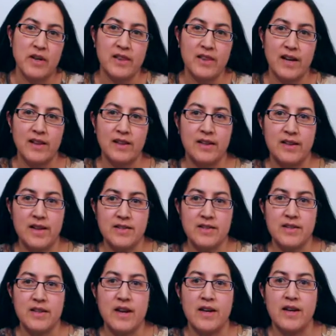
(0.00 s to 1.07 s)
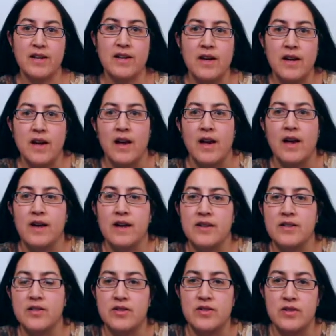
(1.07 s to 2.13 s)
Unlikely Nest again,
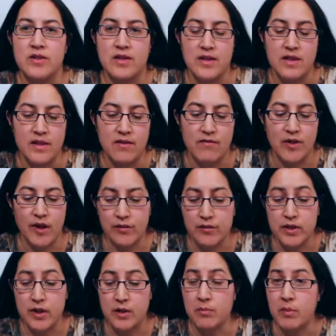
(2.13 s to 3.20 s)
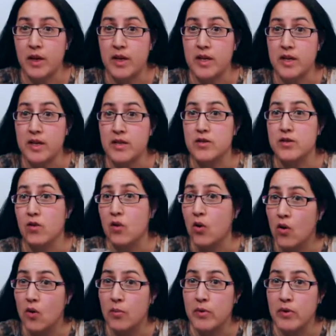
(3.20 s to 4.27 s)
and the Velveteen button is
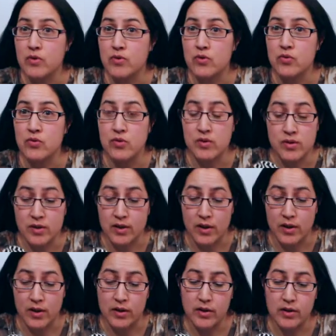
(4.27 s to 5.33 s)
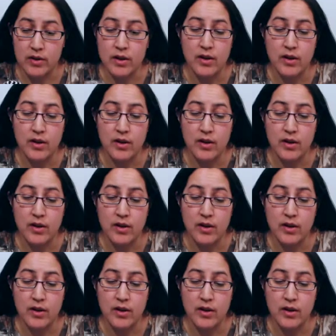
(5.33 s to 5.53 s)
almost done.